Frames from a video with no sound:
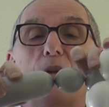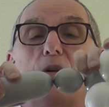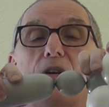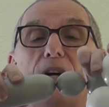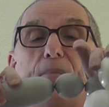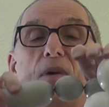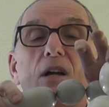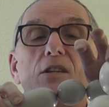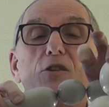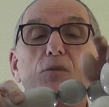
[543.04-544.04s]
Alright,
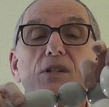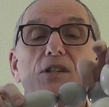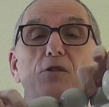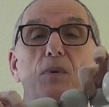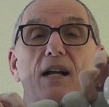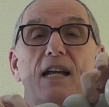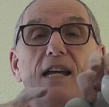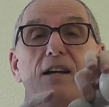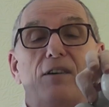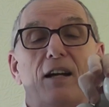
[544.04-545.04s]
so twist this one
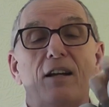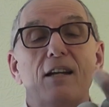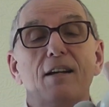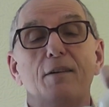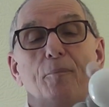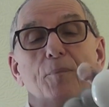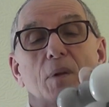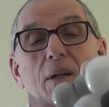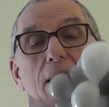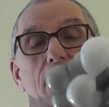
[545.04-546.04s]
here around here,
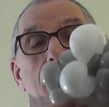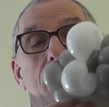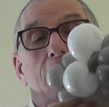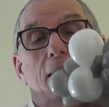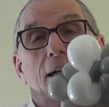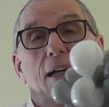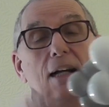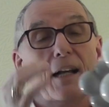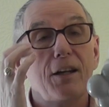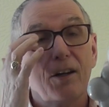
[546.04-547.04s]

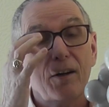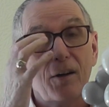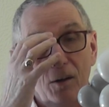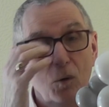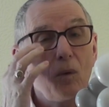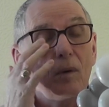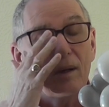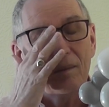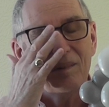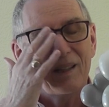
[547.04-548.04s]
and oh,
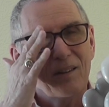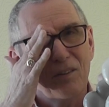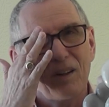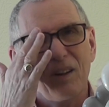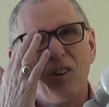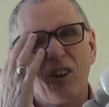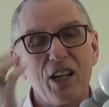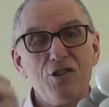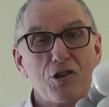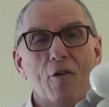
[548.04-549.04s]
hang on, got an
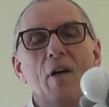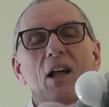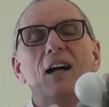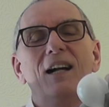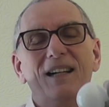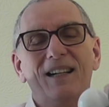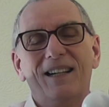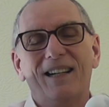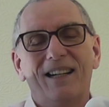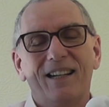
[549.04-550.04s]
itch.
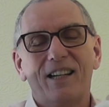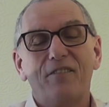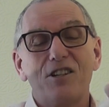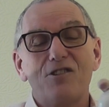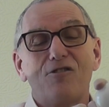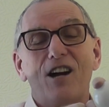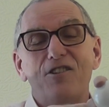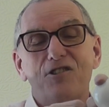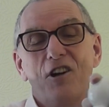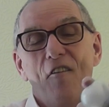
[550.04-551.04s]
Give it a
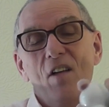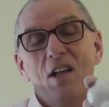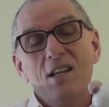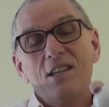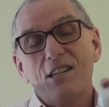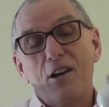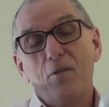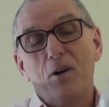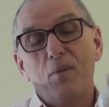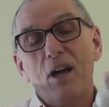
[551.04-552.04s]
scratch.
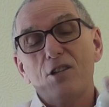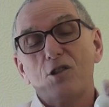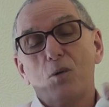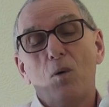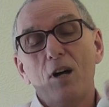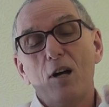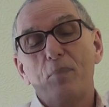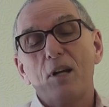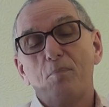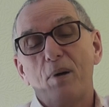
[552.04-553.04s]
So that's quite a
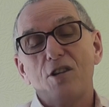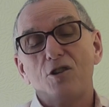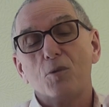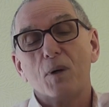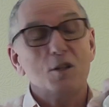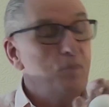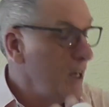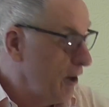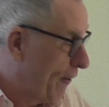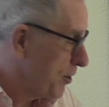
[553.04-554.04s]
big pinch twist
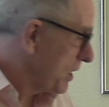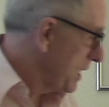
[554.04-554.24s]
because